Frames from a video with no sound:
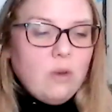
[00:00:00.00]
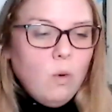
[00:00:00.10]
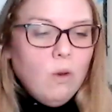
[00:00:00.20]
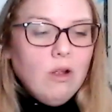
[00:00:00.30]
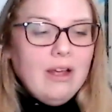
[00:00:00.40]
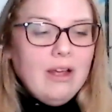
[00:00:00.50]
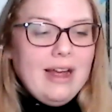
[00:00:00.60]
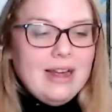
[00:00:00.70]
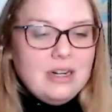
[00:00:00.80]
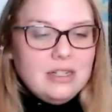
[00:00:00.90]
cool
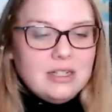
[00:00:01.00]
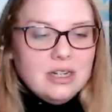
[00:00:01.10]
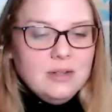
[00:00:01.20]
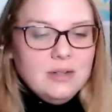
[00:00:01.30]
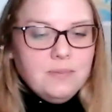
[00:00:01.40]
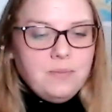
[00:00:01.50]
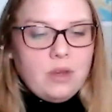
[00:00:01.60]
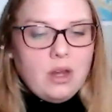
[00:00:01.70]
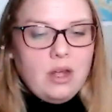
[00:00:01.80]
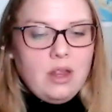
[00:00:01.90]
and
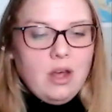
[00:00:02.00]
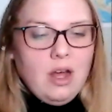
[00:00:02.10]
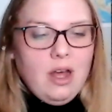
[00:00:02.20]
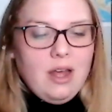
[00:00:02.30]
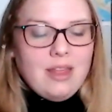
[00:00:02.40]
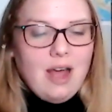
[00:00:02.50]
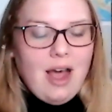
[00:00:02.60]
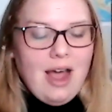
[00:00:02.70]
uh the